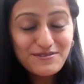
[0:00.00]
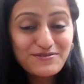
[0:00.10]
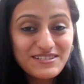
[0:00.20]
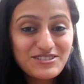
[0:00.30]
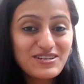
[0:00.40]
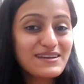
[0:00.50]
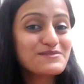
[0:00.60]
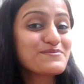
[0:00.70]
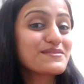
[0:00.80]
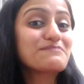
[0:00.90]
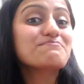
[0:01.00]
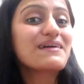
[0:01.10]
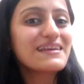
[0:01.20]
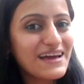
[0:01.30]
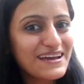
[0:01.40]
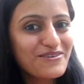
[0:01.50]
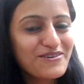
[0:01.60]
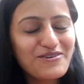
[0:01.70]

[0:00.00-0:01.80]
to the channel with the bell icon